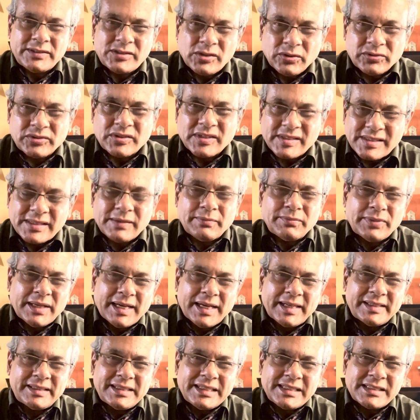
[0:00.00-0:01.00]
Sutra
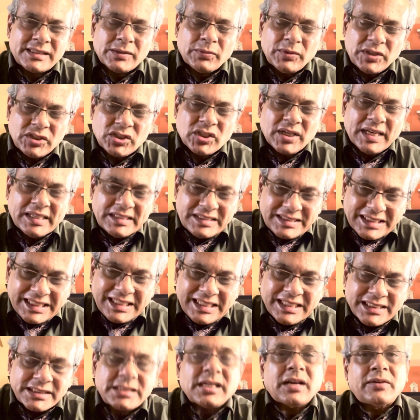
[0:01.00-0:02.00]
Symbiotics, which
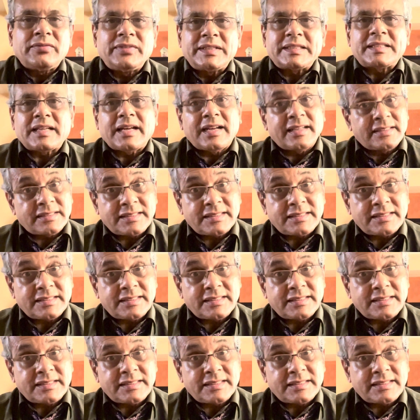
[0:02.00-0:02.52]
deals with a